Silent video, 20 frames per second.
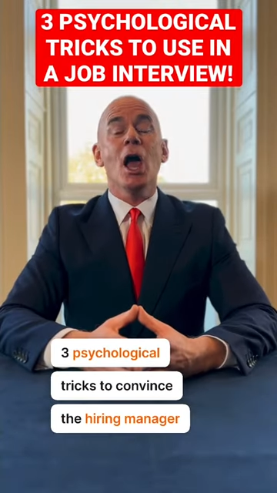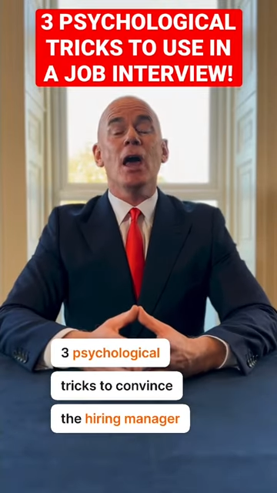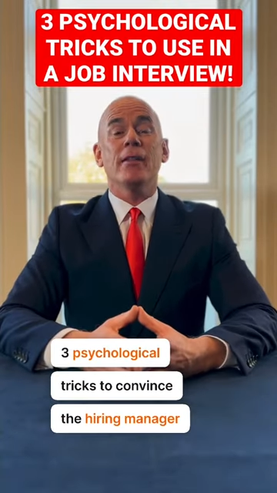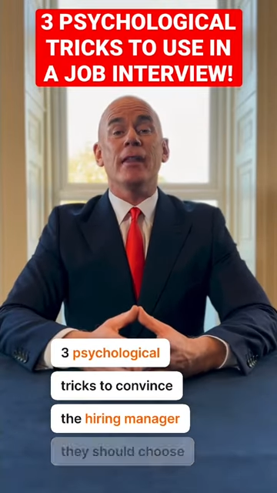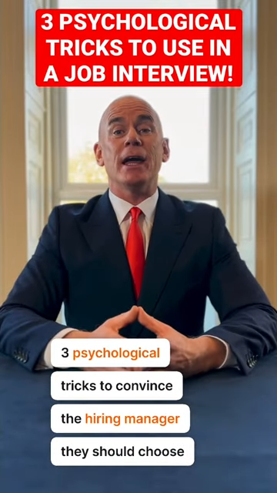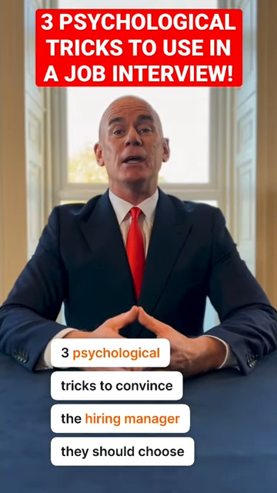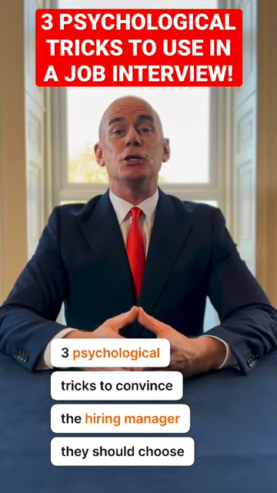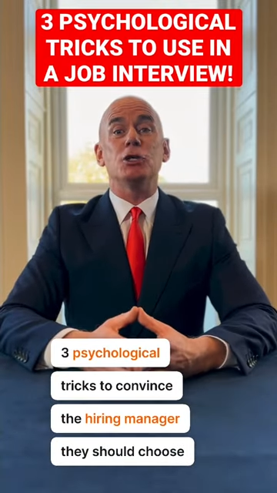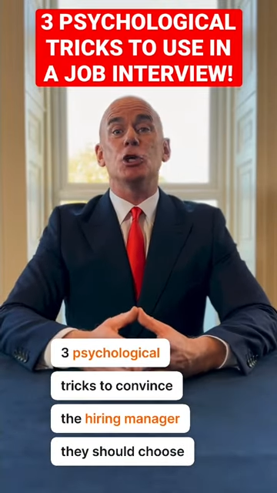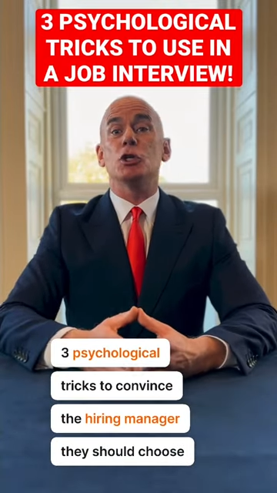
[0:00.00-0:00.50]

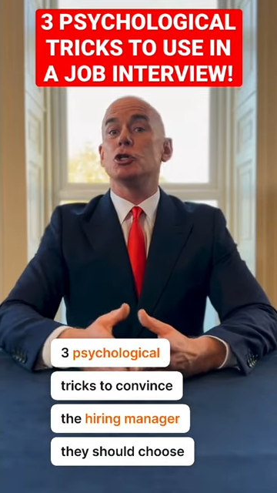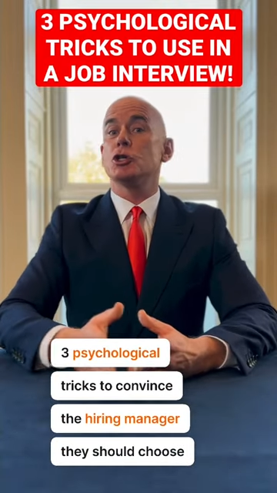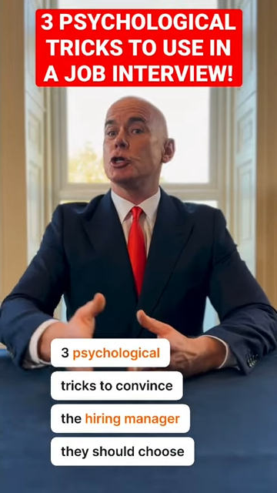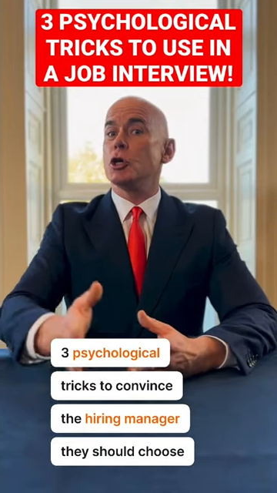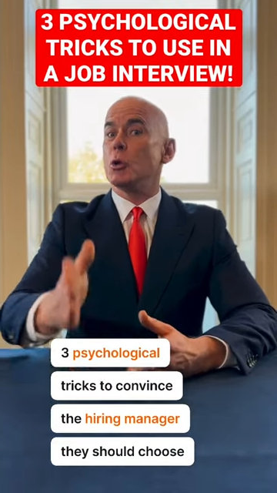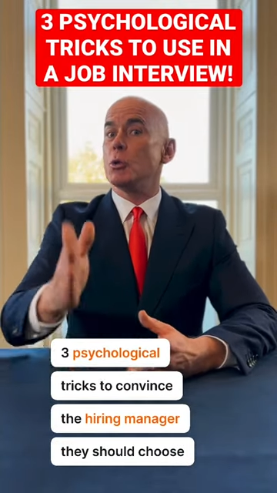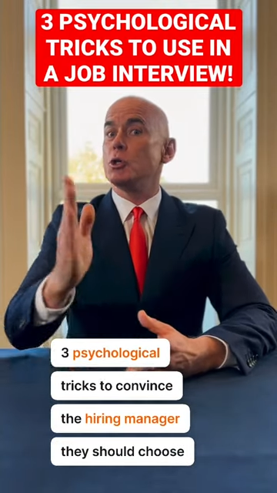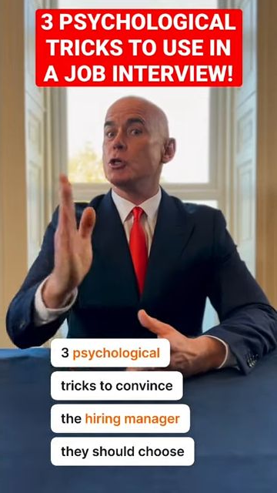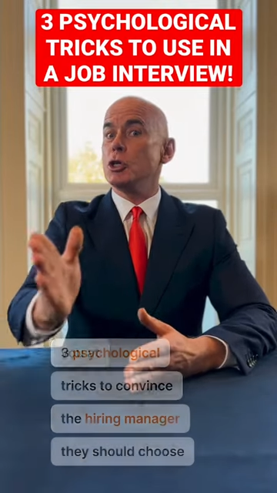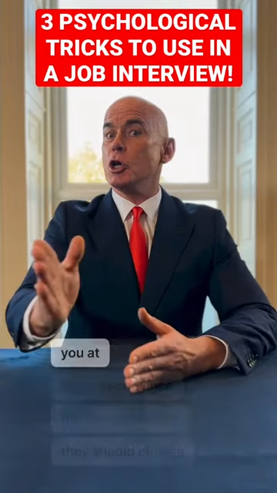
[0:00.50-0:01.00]
they should
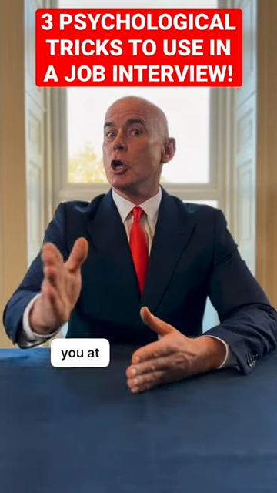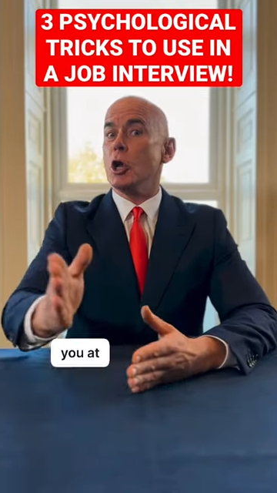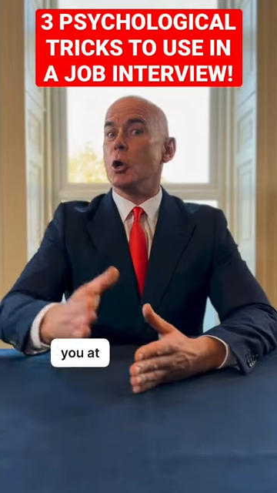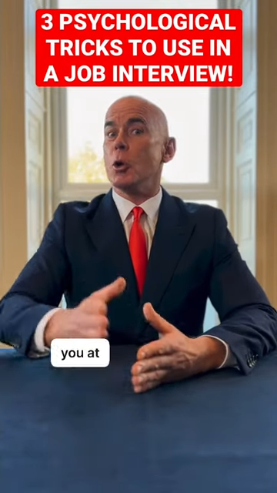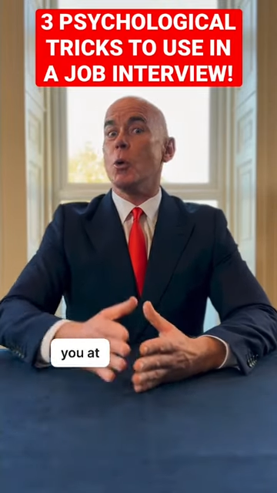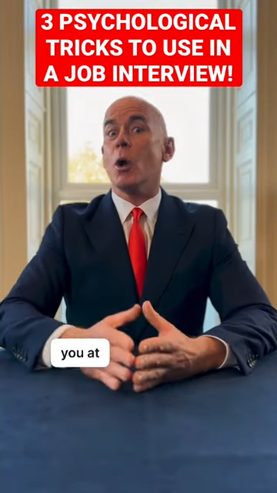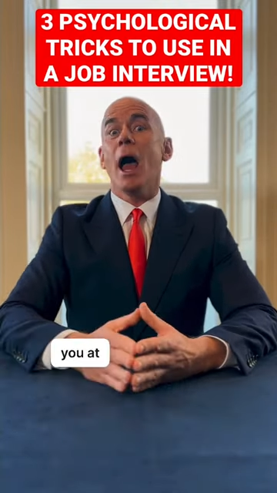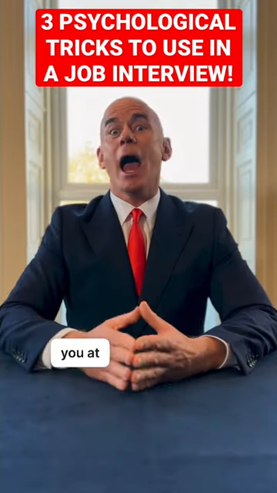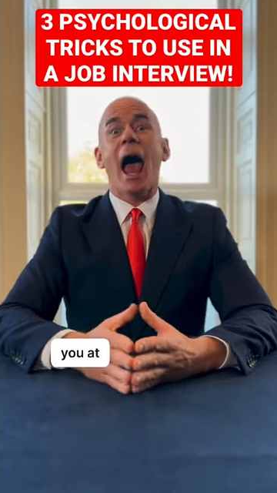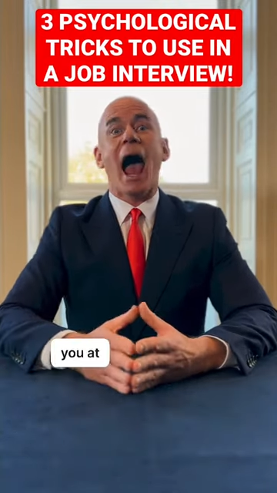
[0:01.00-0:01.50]
choose
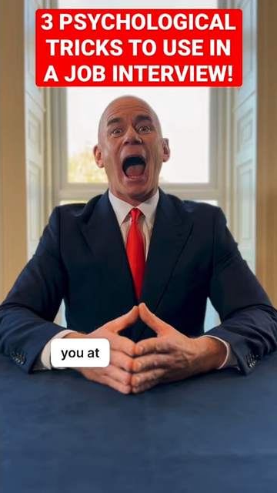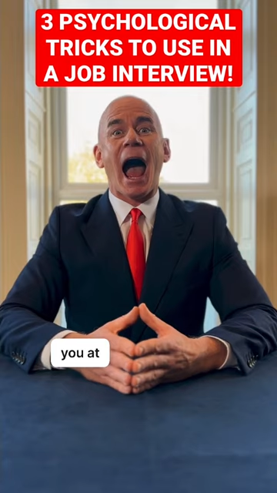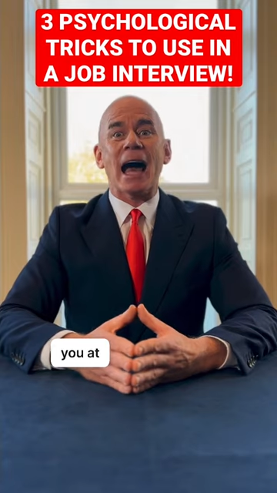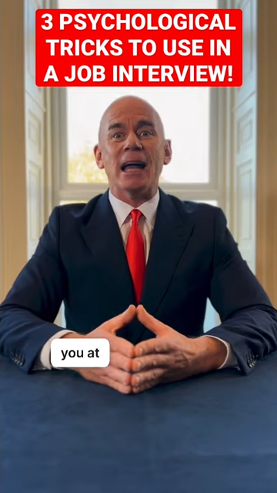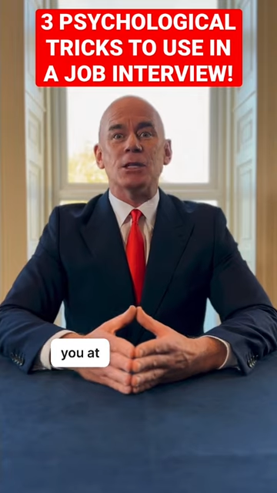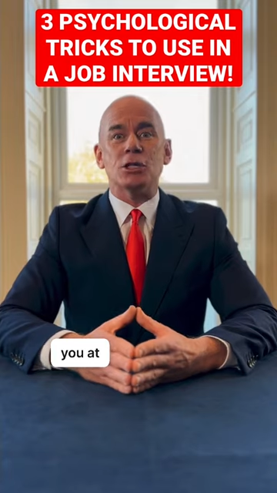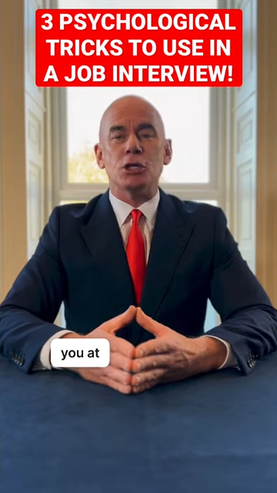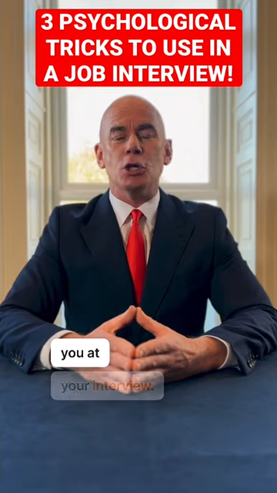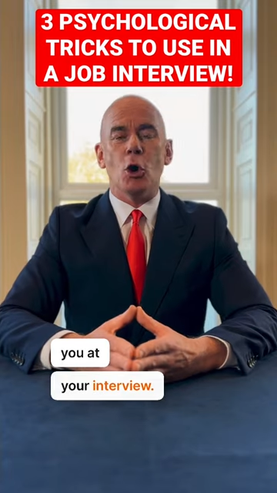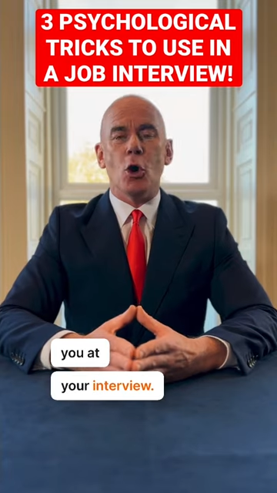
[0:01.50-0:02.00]
you
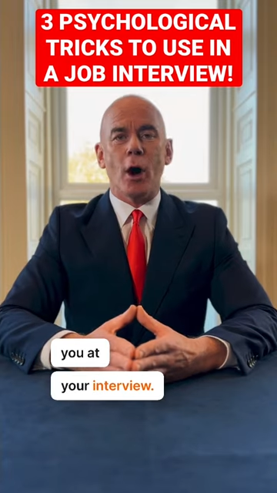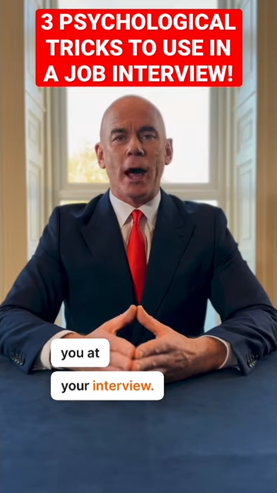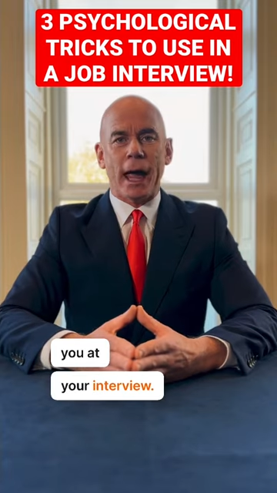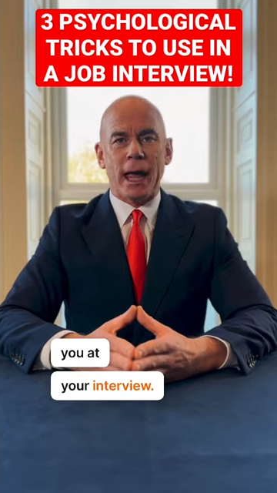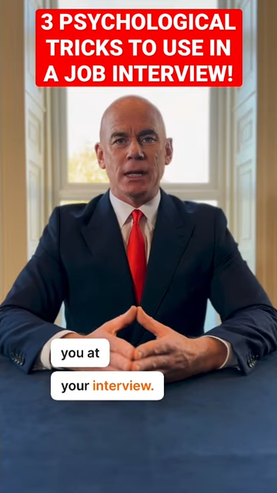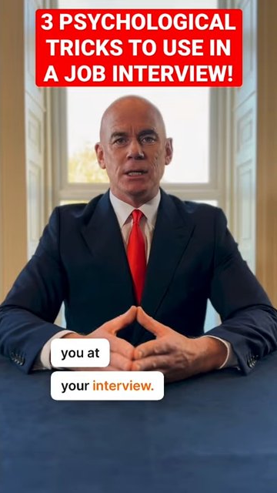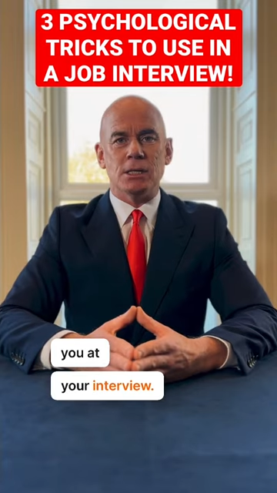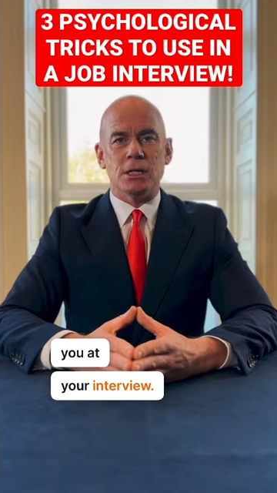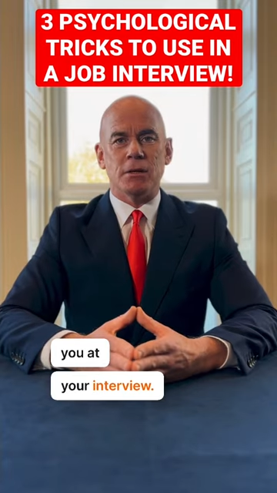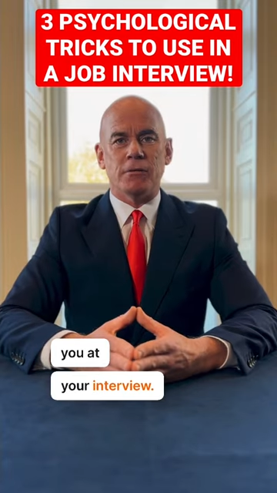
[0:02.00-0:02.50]
at your
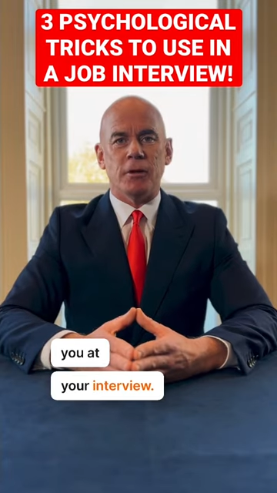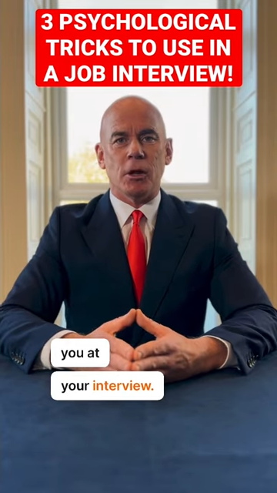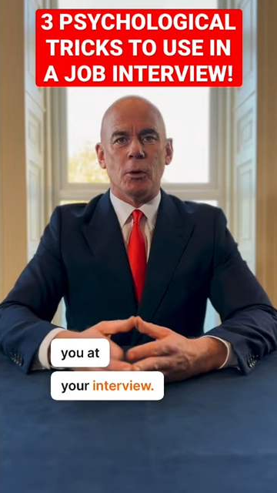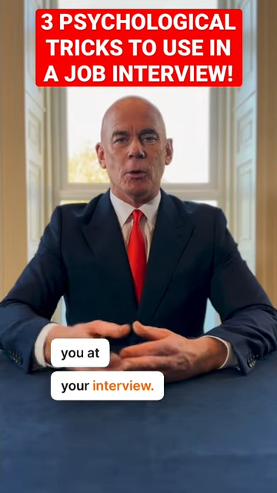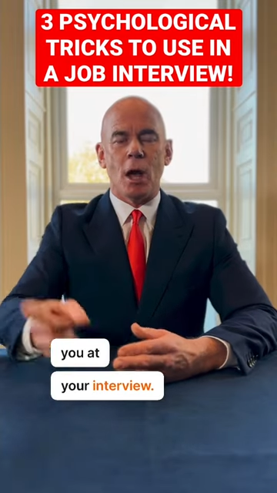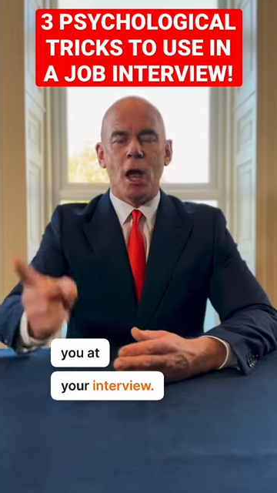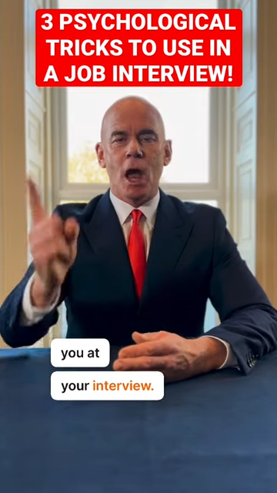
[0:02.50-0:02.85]
interview.